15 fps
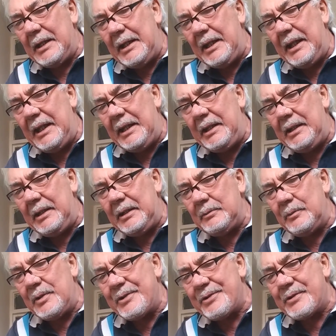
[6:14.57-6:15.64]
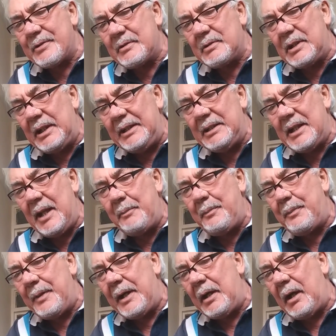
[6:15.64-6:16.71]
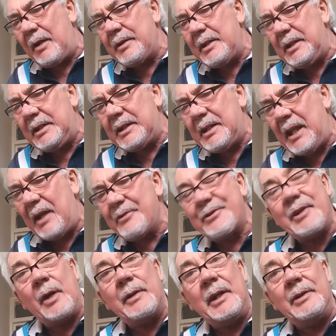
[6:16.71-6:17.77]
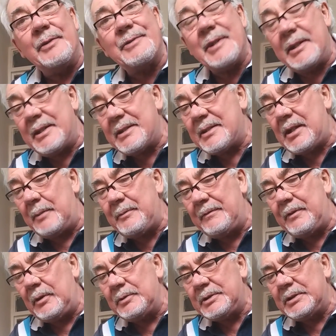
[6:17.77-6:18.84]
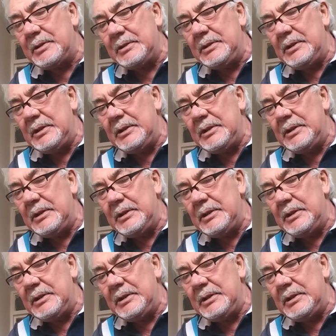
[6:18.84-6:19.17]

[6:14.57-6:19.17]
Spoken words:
he was cleaning up on the canals down there using this type of float,